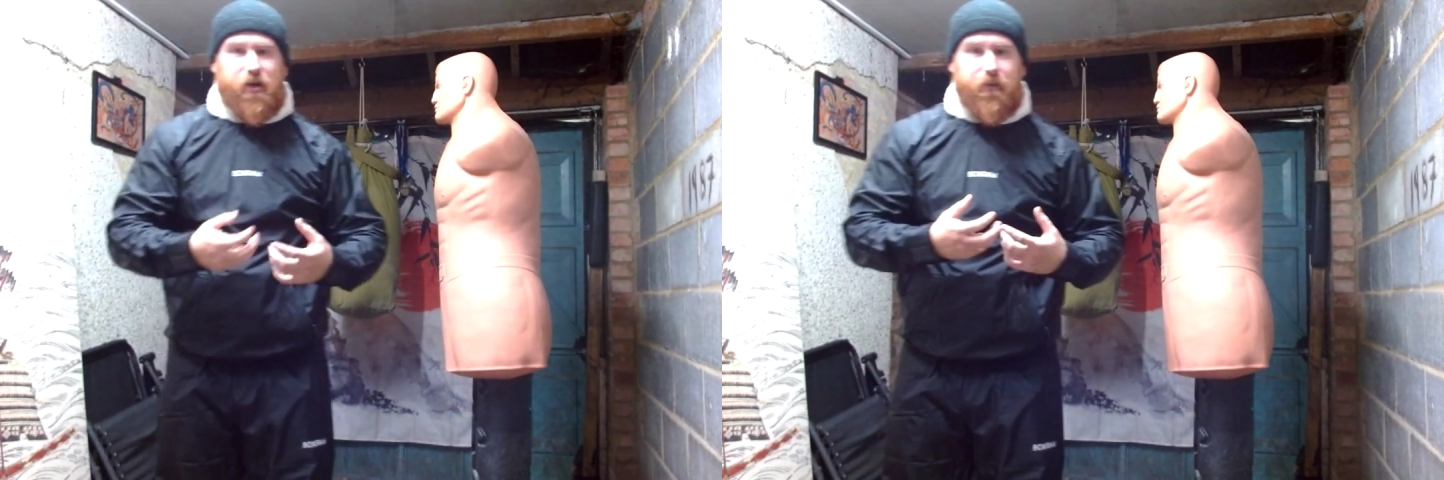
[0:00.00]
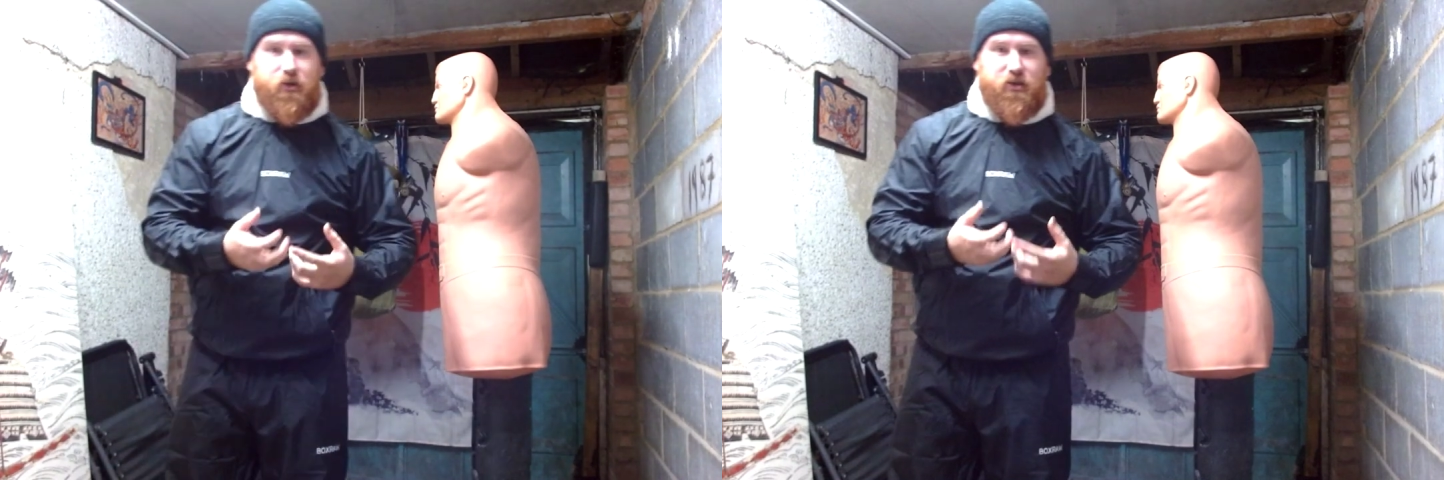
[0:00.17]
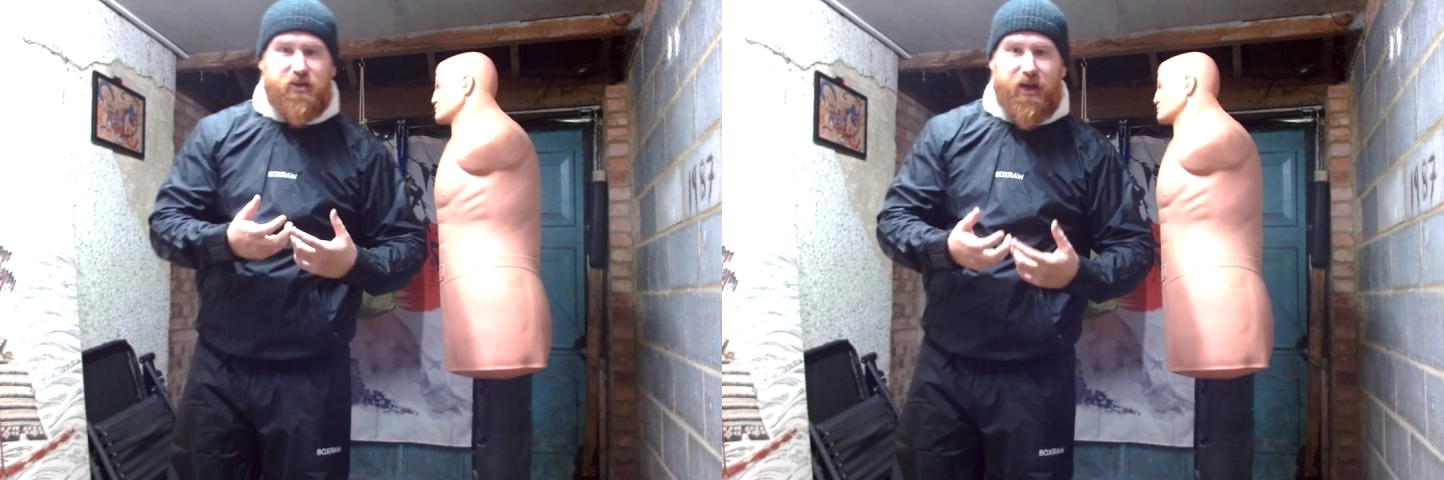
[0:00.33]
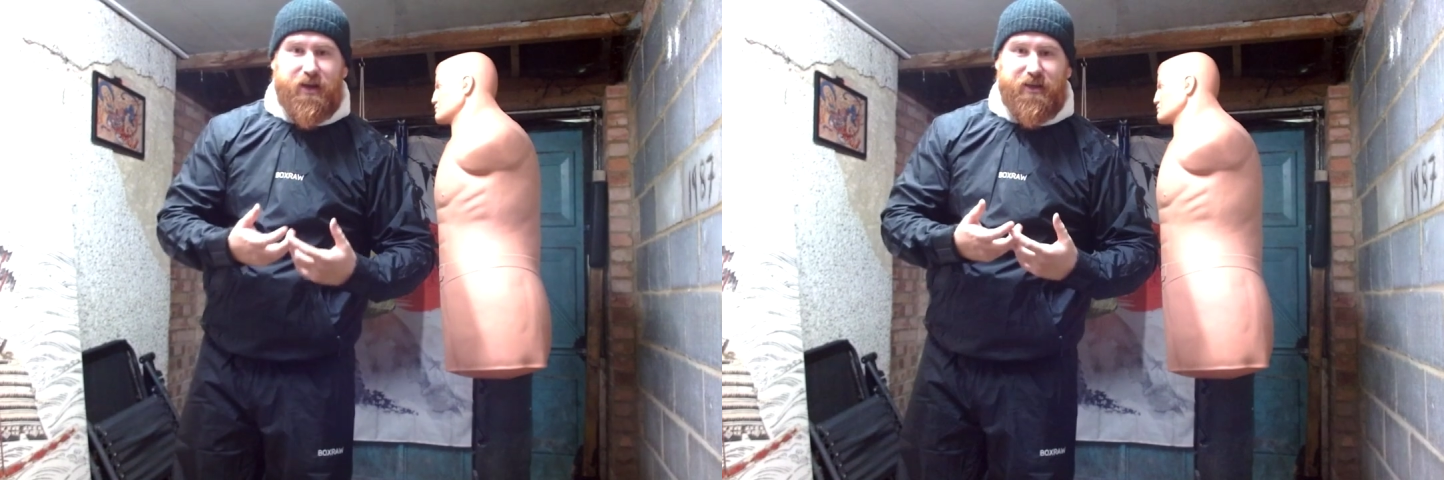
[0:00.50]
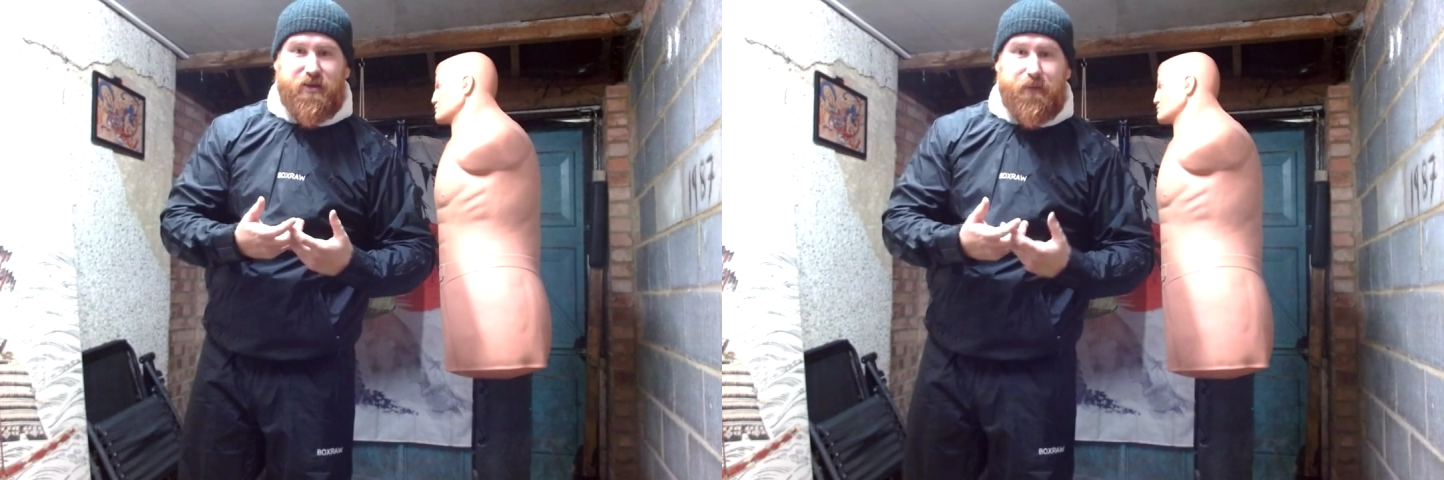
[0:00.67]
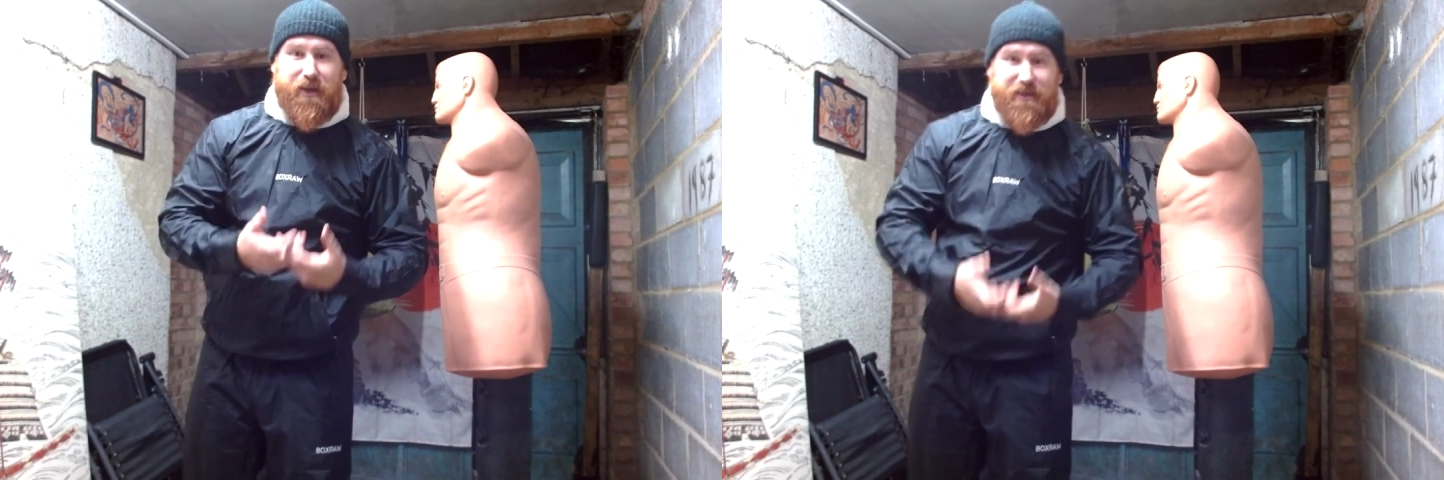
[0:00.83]
most likely to
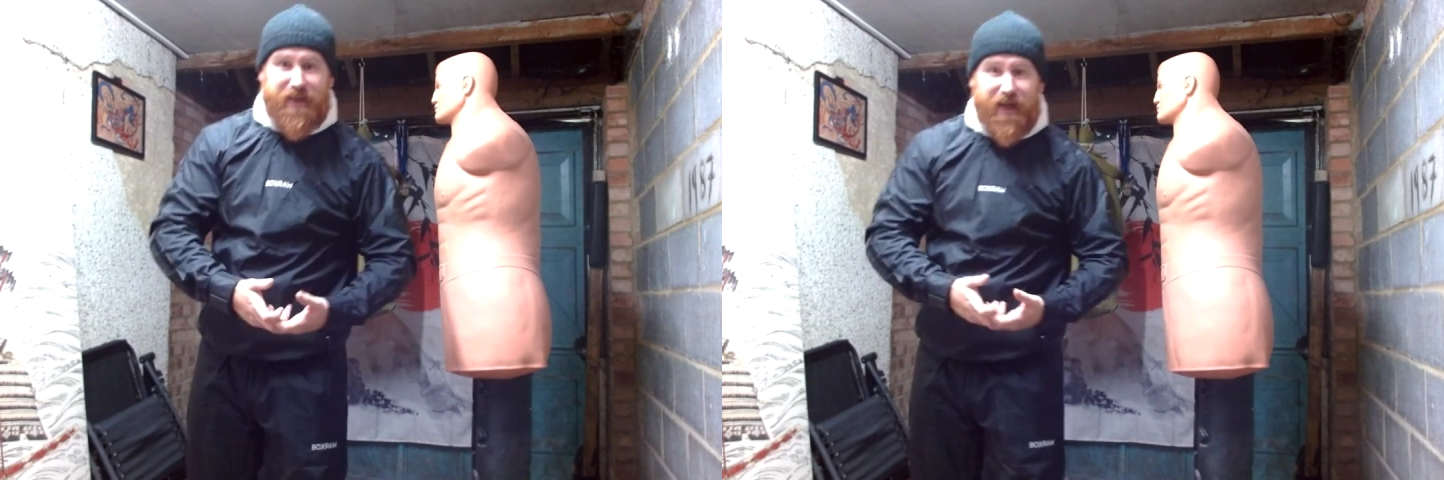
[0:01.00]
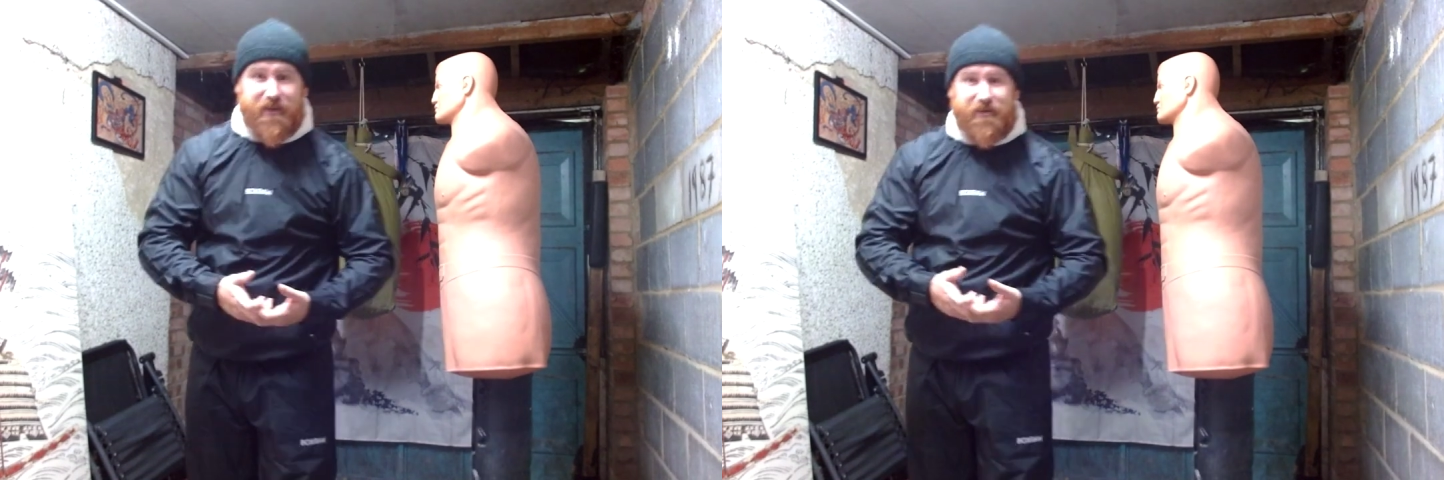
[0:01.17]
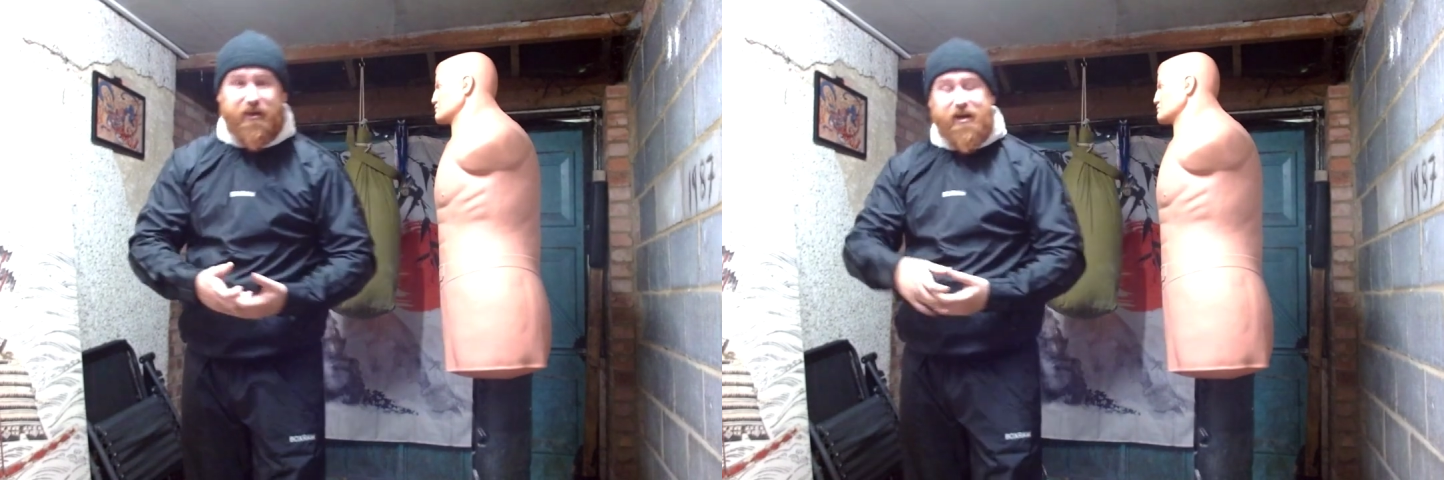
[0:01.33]
be attacked.